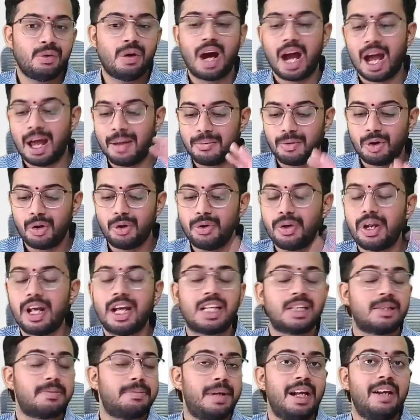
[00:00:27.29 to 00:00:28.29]
I am going to
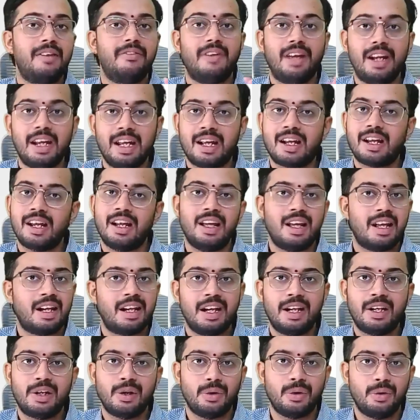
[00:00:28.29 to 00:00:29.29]
explain very clearly
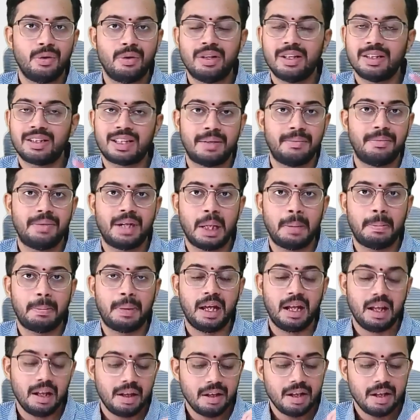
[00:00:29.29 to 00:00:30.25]
to you this MTP.